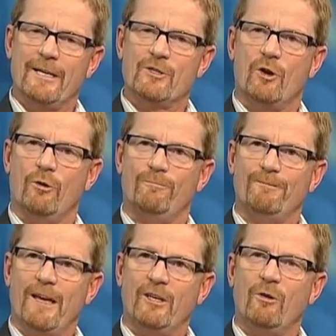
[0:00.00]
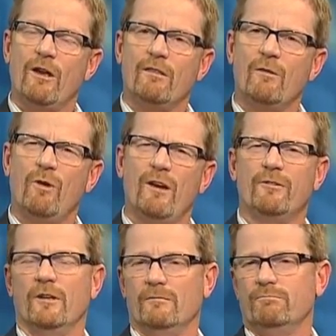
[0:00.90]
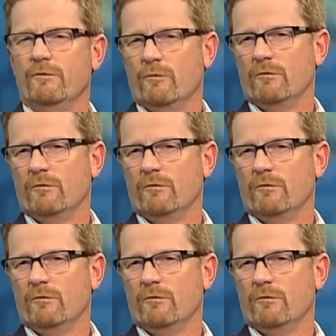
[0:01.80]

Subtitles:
So, you know, I think we have to,